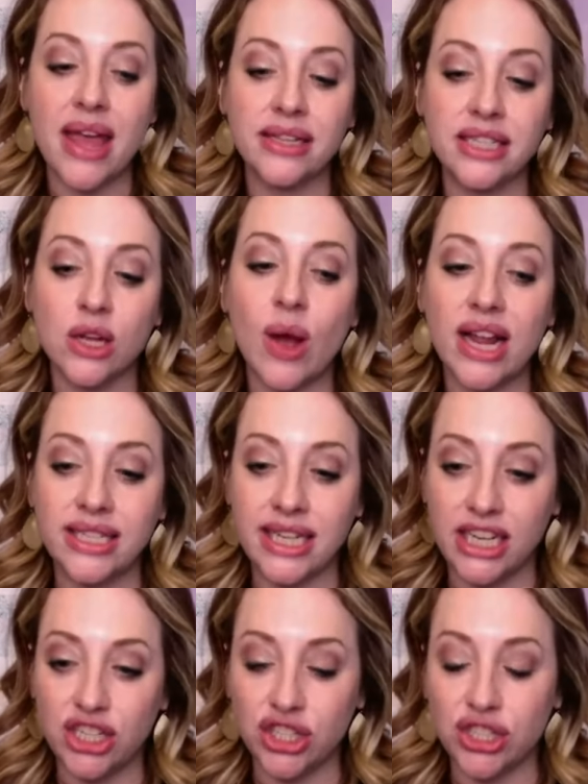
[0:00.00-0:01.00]
And so I
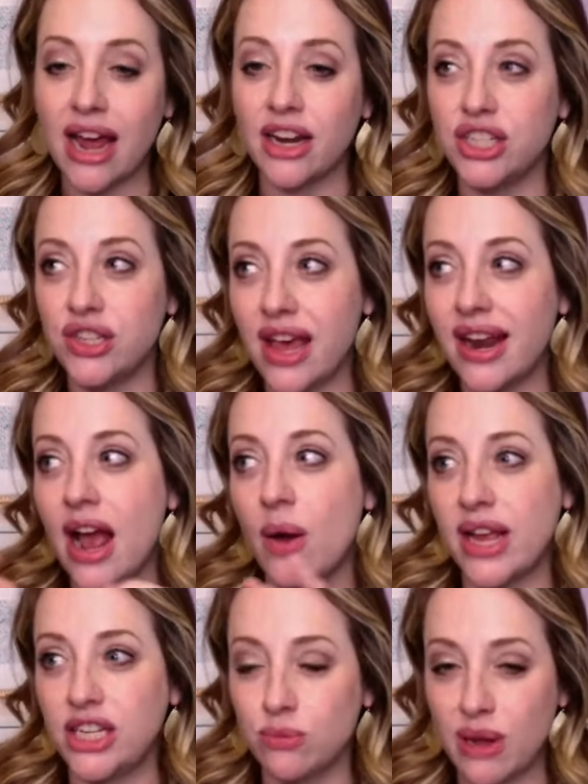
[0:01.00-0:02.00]
teach how to do that and
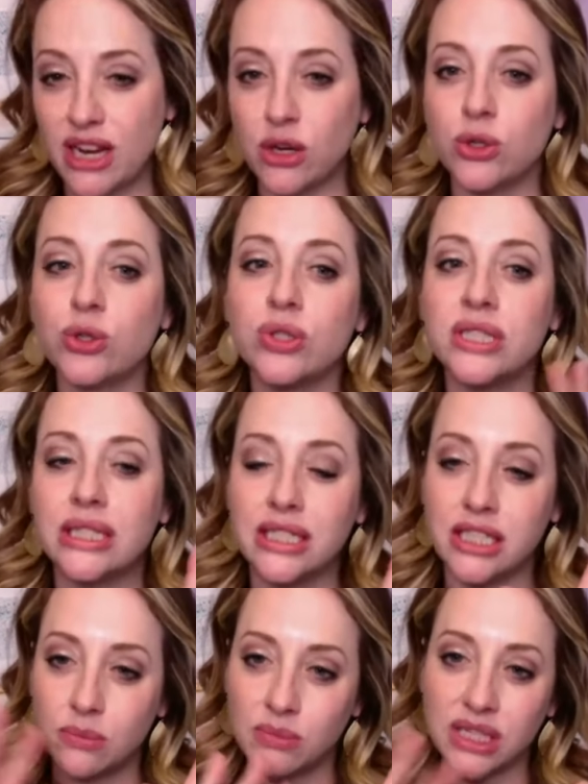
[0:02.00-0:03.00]
how I do my nurture
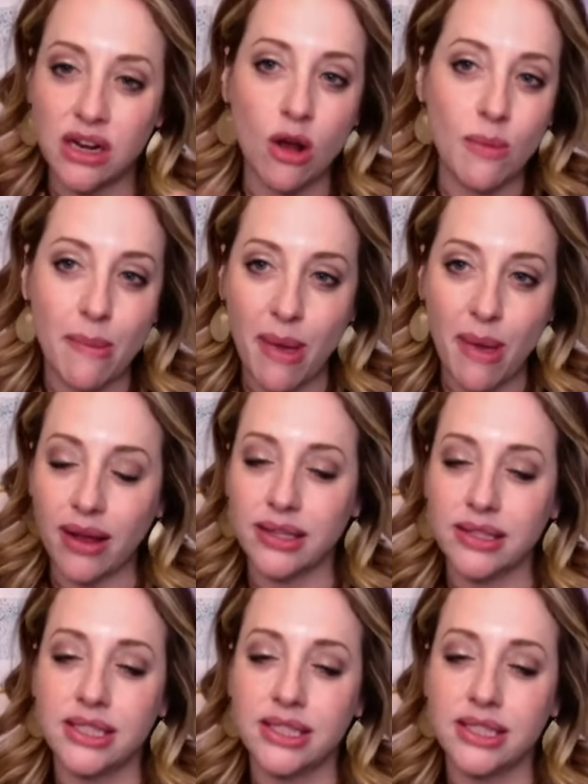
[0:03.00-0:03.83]
systems and all my back end